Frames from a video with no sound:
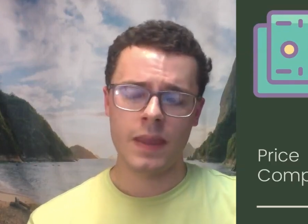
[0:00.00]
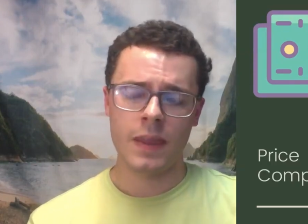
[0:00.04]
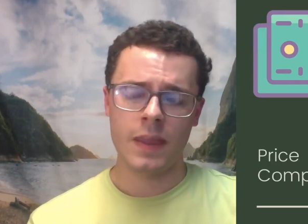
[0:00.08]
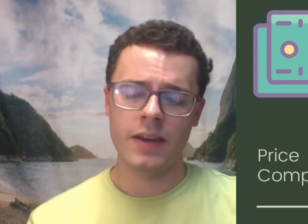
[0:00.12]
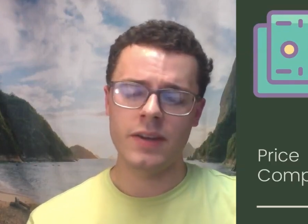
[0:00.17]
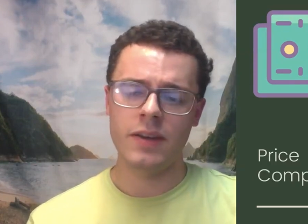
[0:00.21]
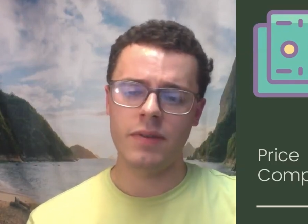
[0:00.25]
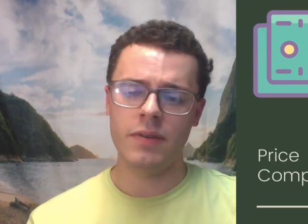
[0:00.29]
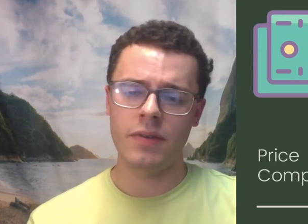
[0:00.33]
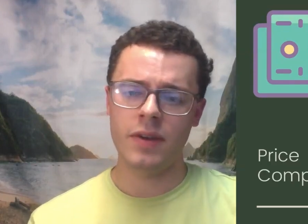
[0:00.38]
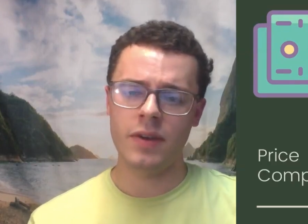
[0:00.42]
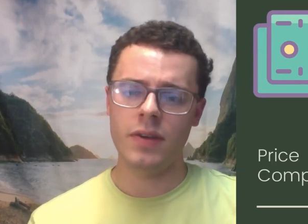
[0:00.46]

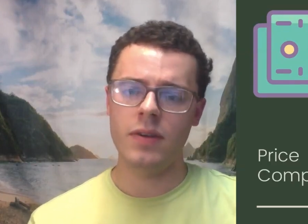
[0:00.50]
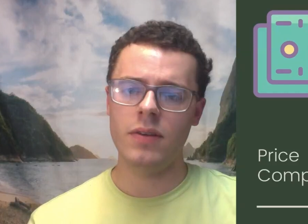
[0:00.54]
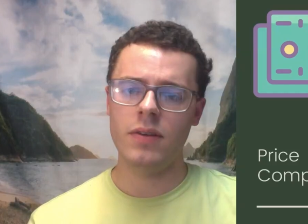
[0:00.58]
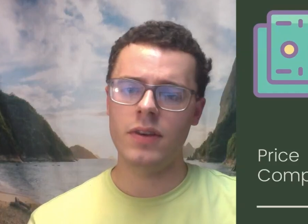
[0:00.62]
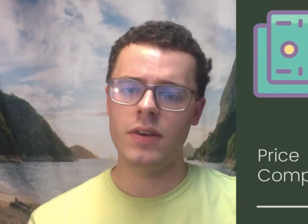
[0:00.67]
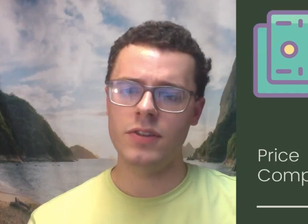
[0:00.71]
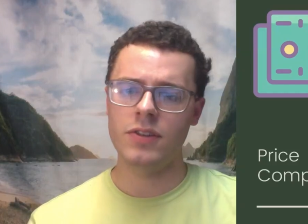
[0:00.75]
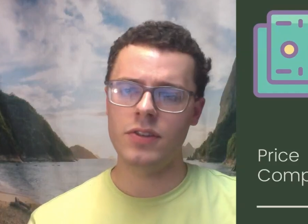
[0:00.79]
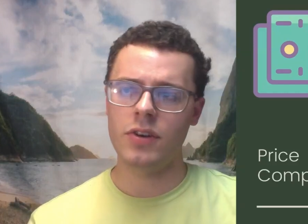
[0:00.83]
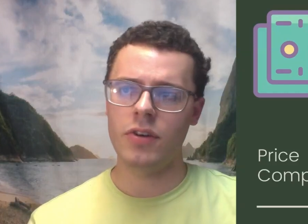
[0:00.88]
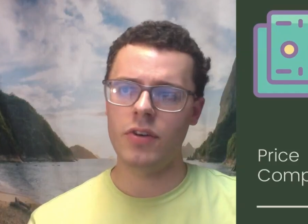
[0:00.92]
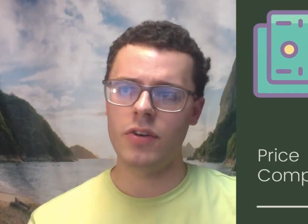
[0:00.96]
I definitely
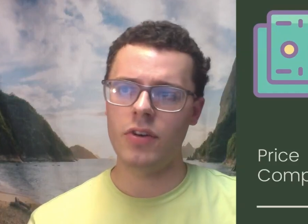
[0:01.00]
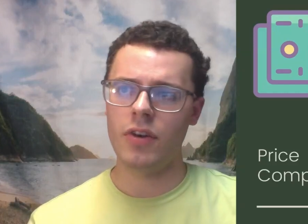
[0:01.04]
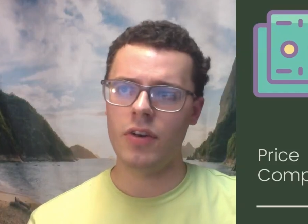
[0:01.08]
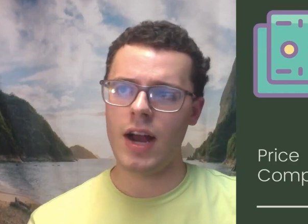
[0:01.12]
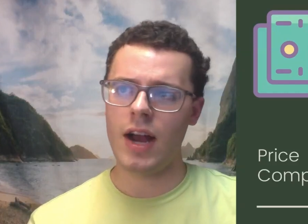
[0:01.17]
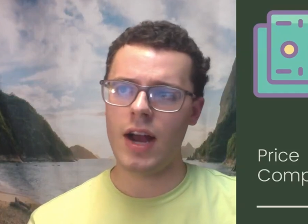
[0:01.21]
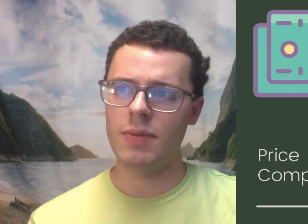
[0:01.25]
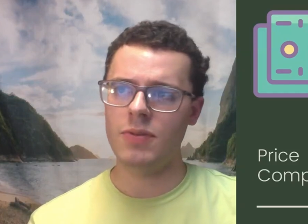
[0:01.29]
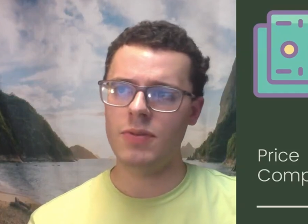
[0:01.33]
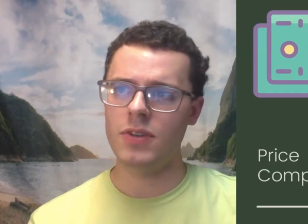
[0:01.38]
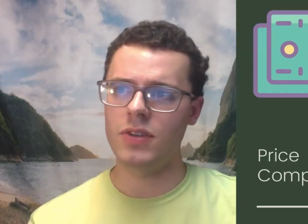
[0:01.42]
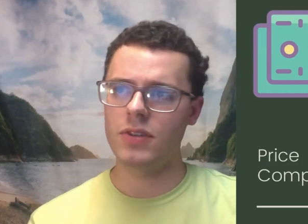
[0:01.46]
consider
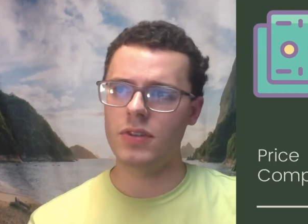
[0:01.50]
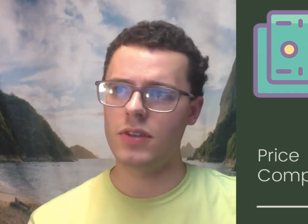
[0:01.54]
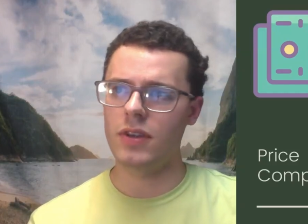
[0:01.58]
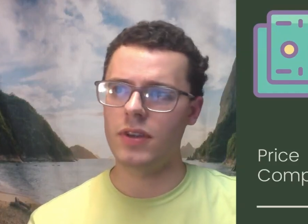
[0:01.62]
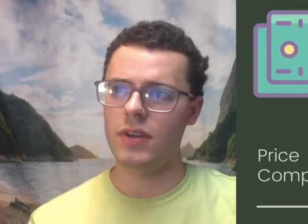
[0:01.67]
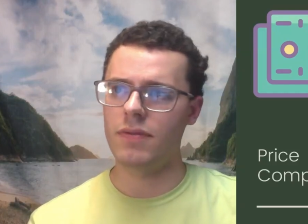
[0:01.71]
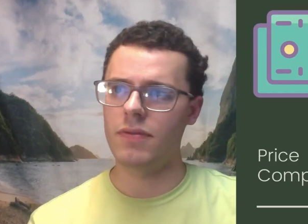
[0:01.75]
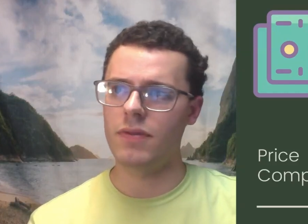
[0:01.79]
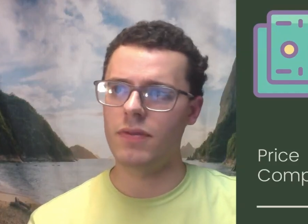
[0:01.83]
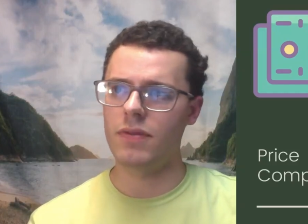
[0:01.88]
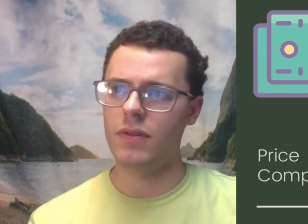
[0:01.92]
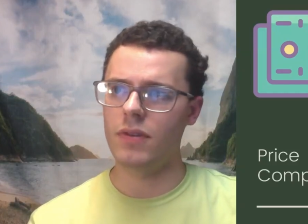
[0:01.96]
your options
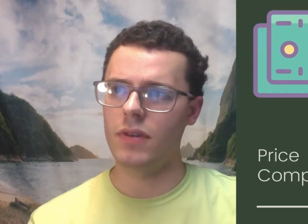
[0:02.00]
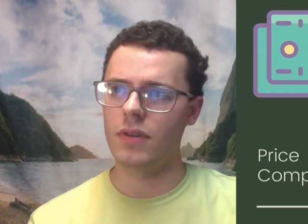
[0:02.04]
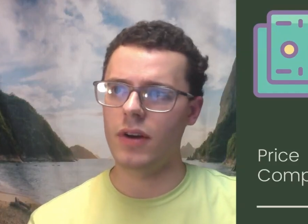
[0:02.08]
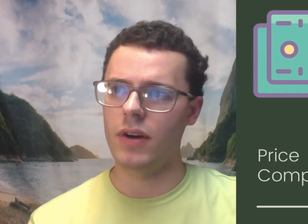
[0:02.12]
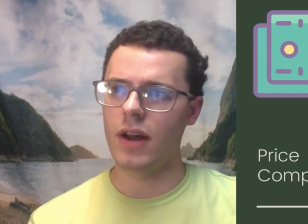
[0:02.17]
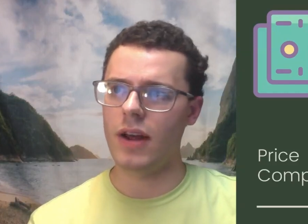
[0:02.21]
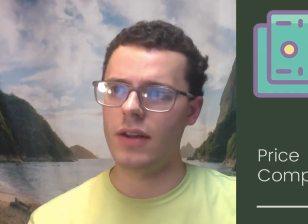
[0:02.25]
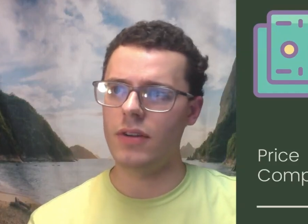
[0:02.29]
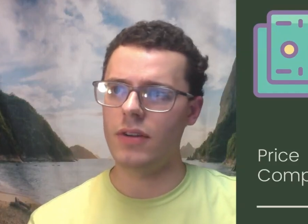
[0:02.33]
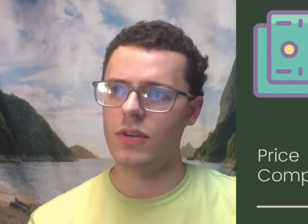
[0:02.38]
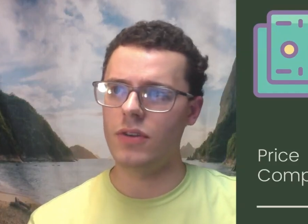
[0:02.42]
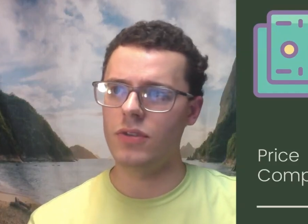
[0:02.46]
if
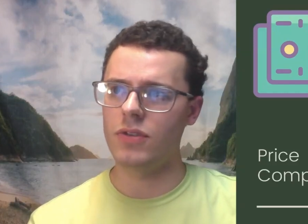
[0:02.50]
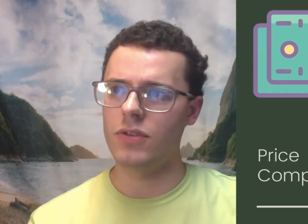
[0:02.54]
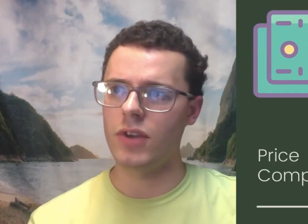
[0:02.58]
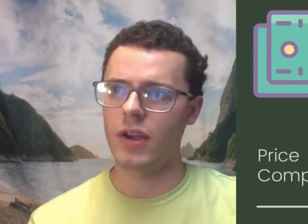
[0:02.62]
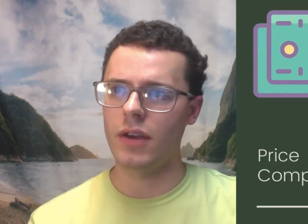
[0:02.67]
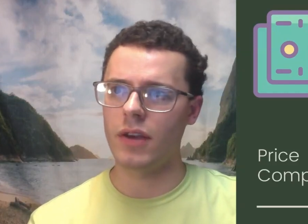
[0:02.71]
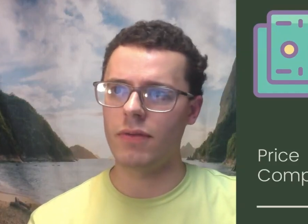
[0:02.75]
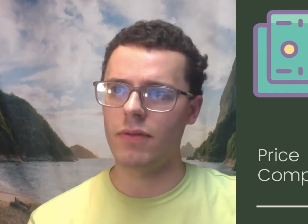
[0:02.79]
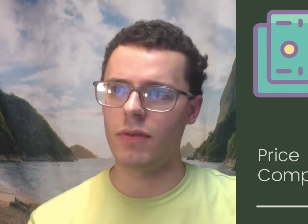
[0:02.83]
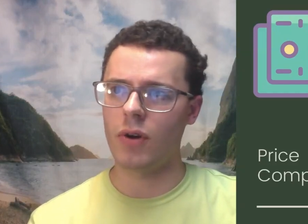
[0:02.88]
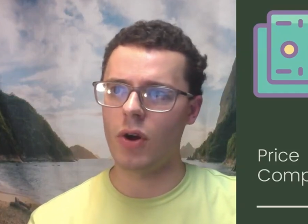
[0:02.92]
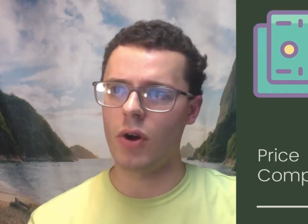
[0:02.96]
you're not
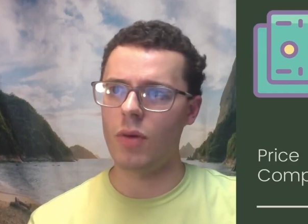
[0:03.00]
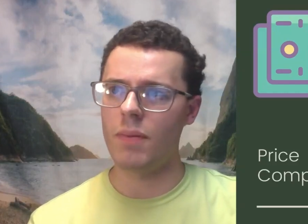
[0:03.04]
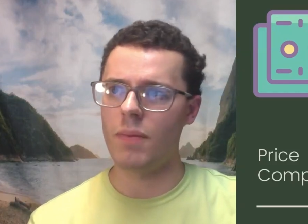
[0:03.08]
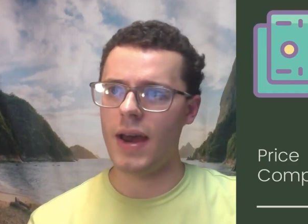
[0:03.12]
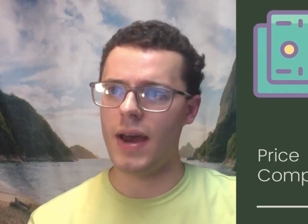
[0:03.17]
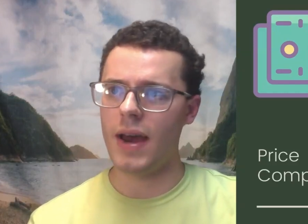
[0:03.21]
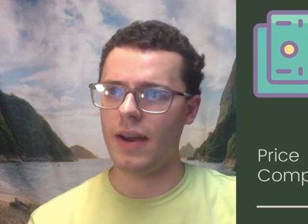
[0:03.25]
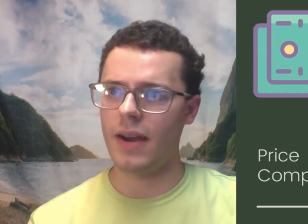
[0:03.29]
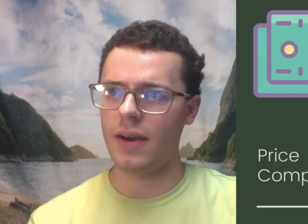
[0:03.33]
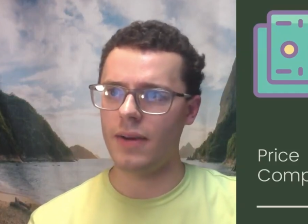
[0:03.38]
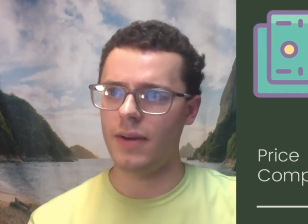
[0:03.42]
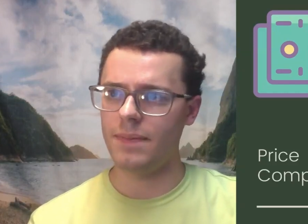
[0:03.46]
using it for home
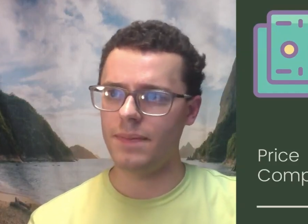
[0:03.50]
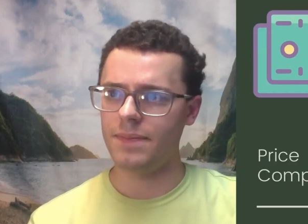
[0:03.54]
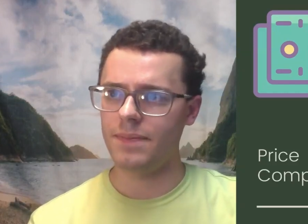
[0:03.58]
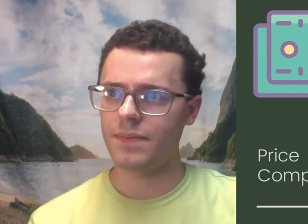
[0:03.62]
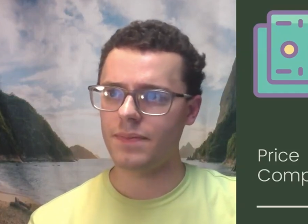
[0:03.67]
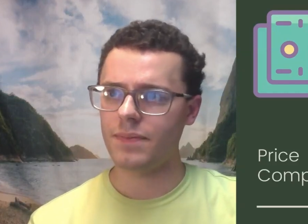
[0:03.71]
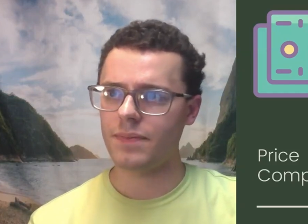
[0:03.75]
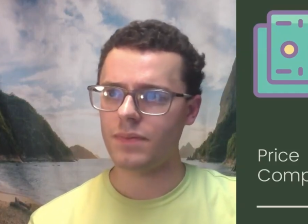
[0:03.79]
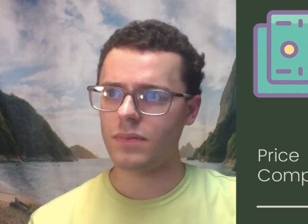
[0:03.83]
backup.